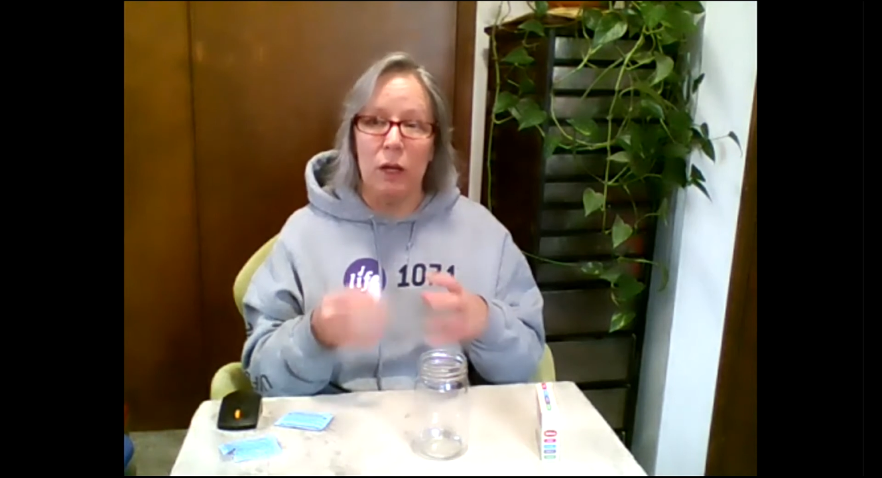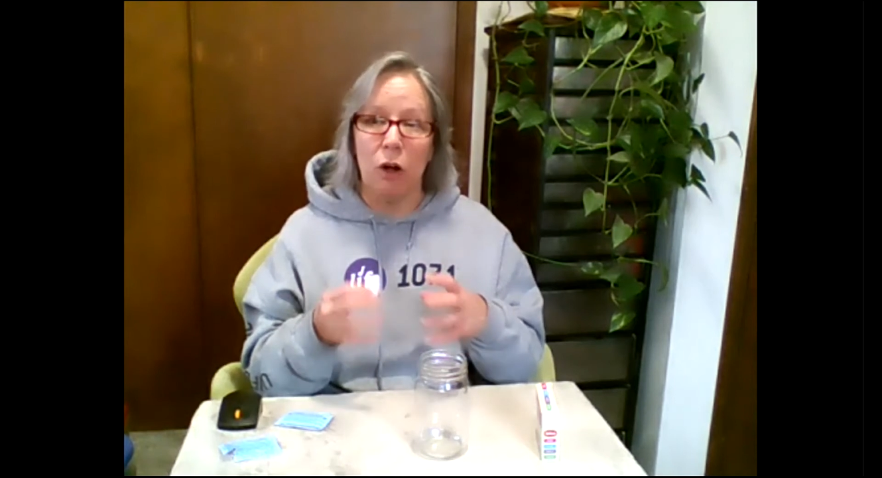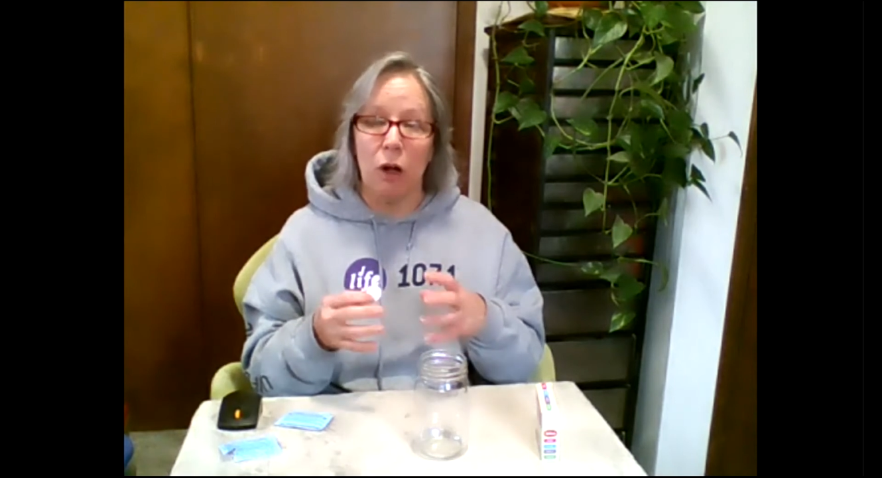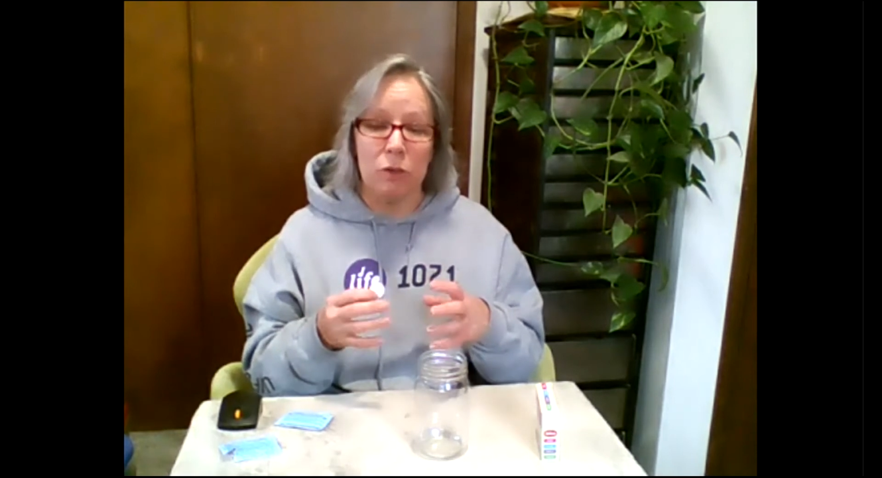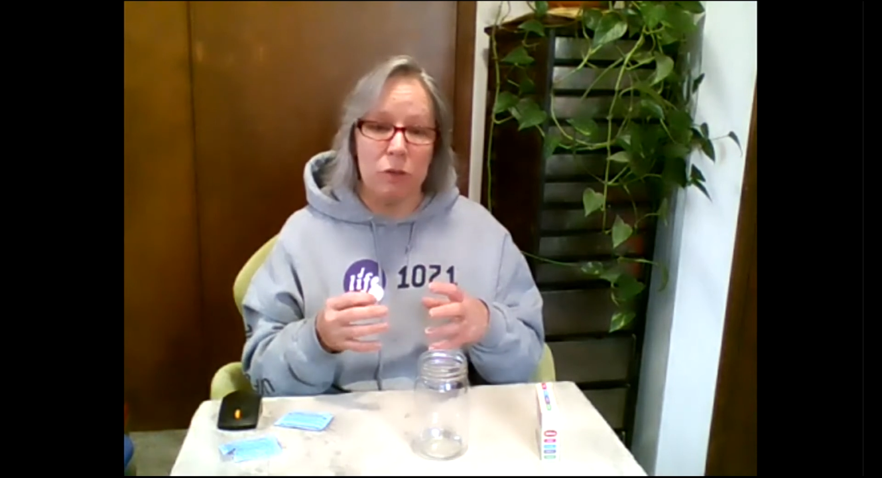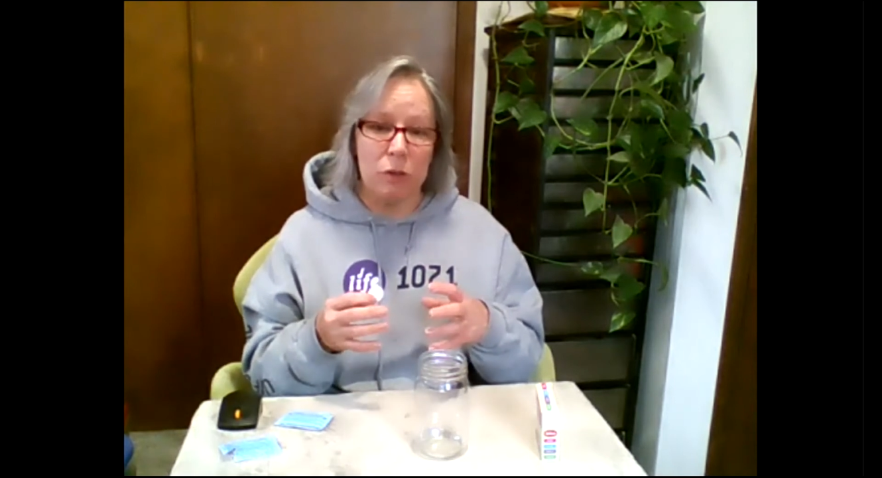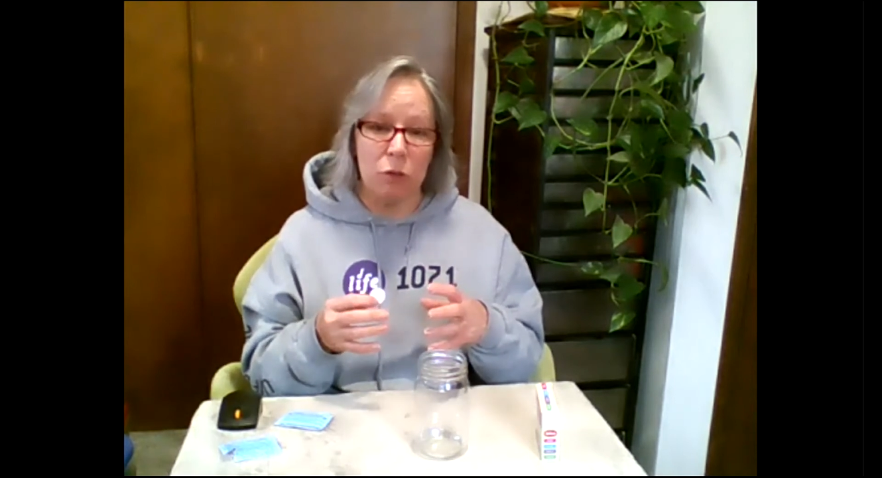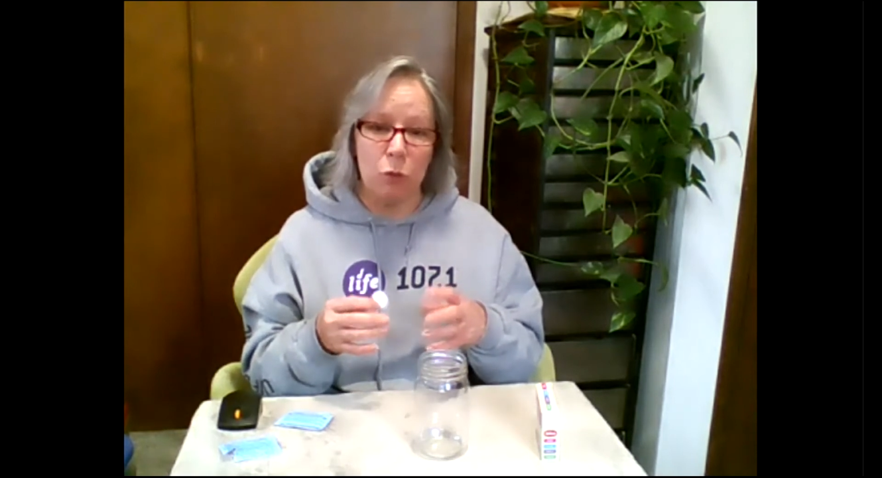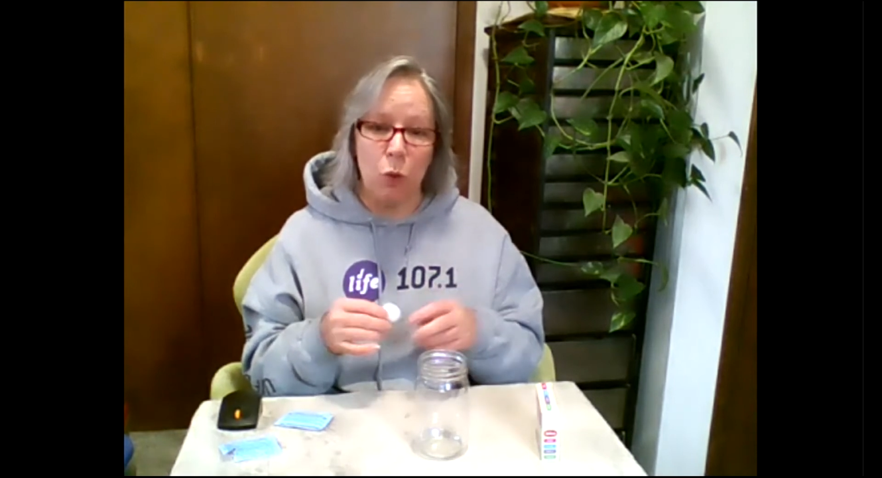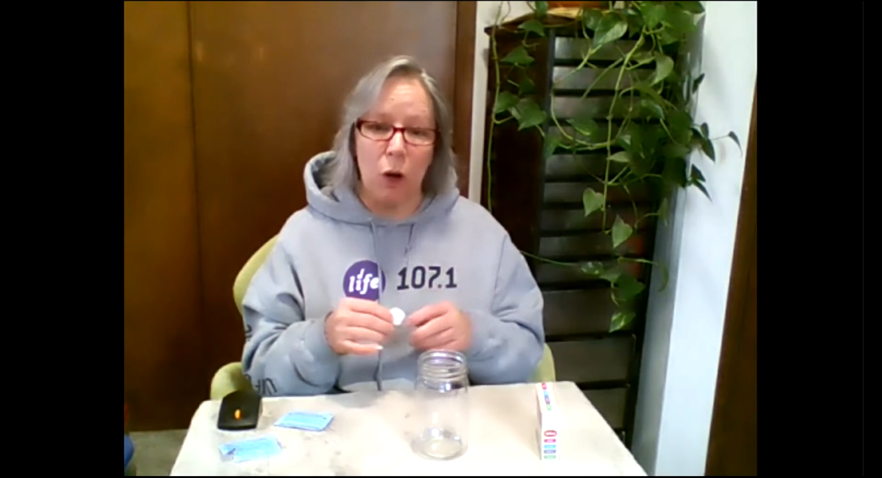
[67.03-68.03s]
causes in
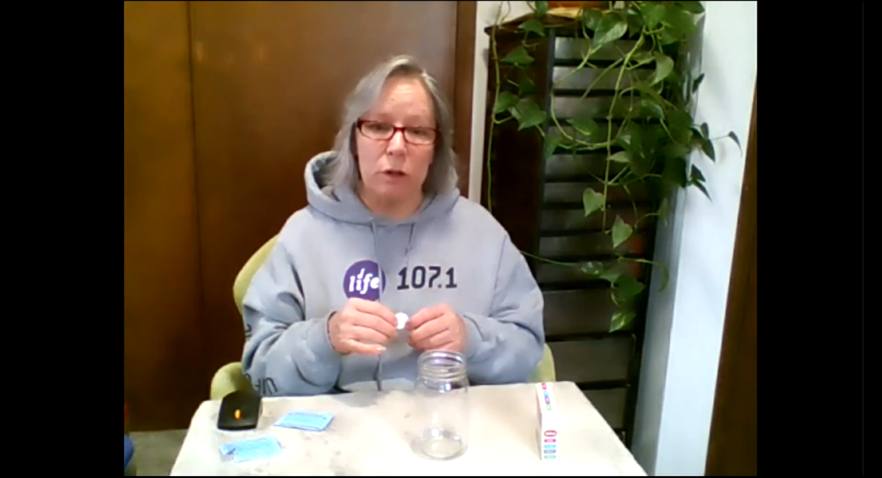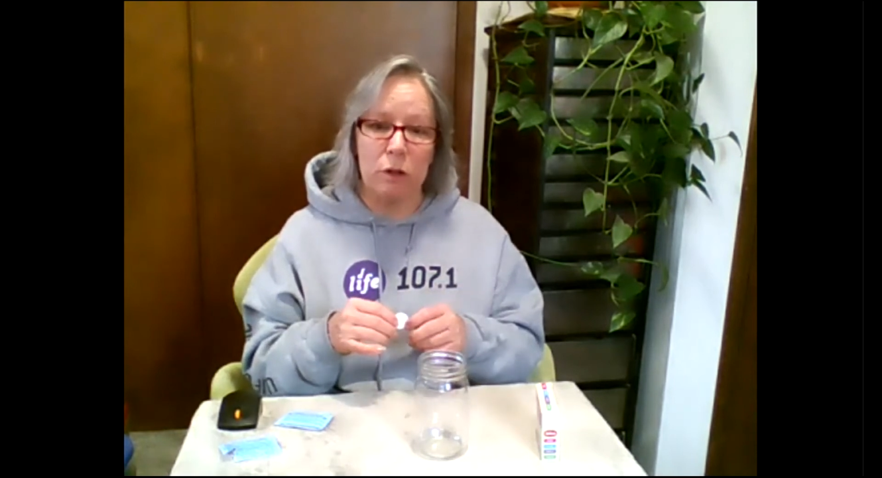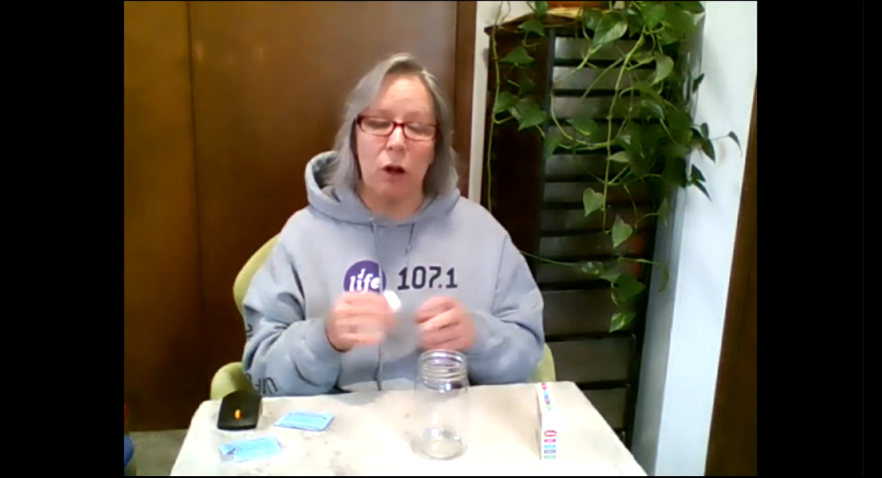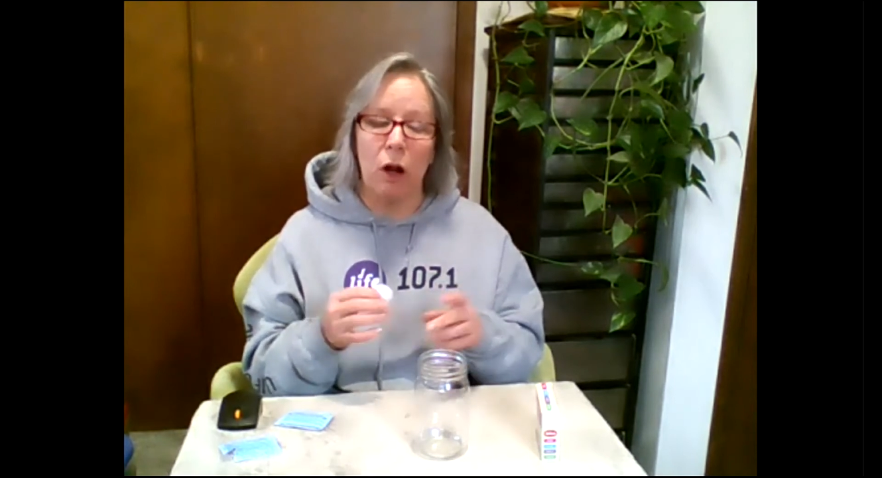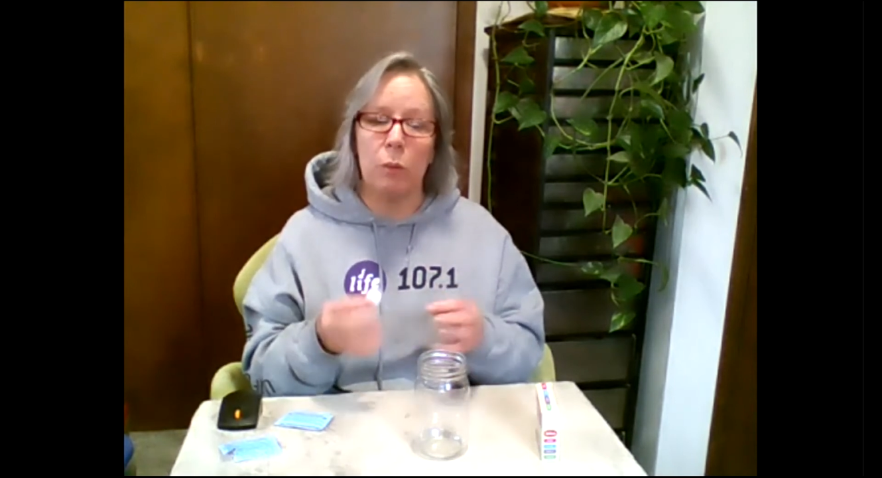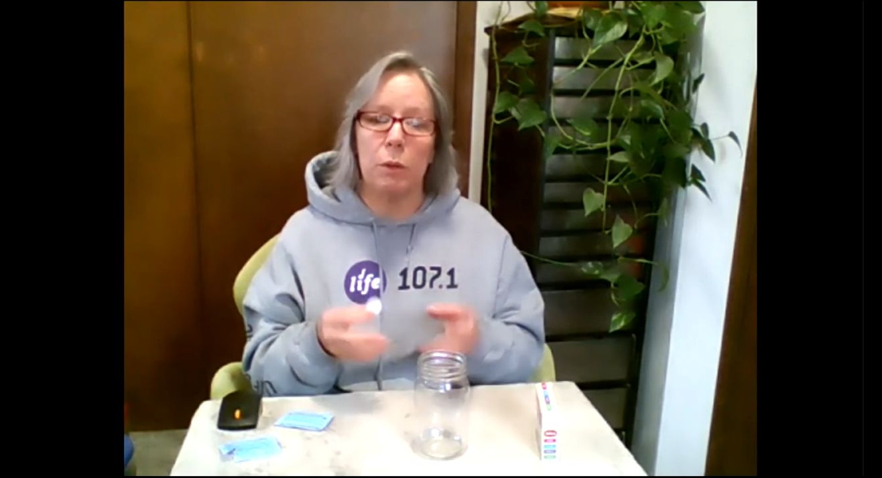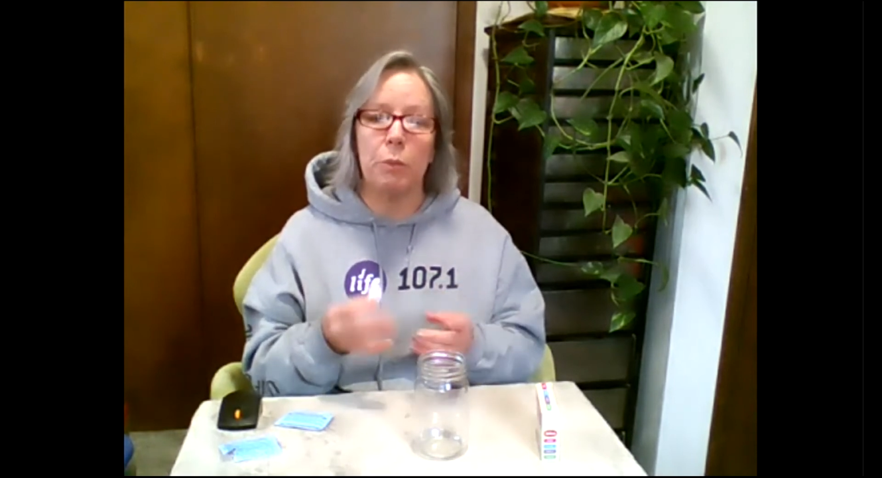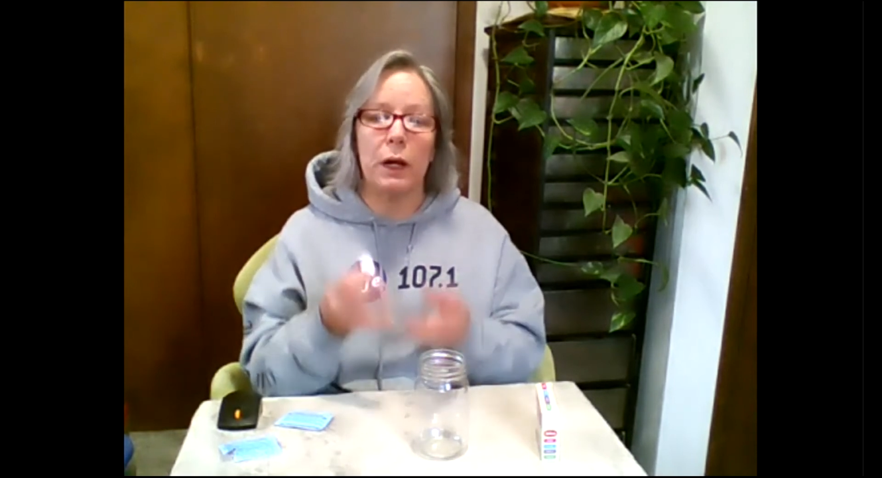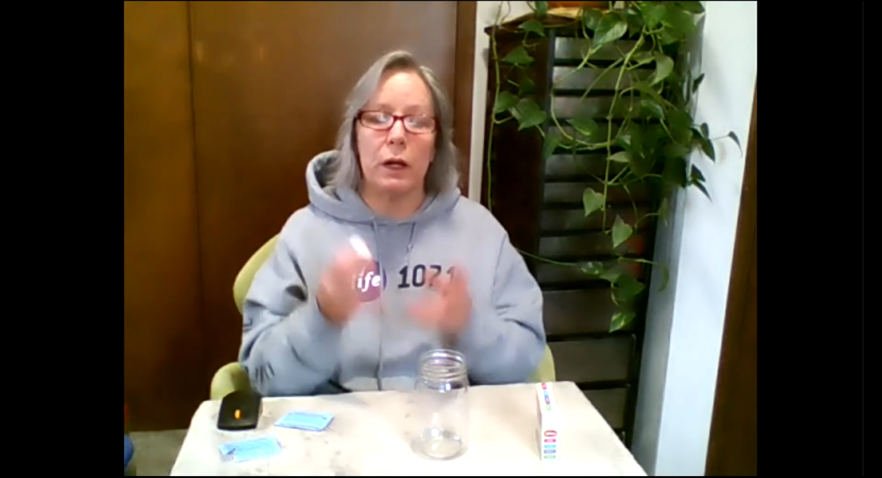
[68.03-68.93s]
the water carbon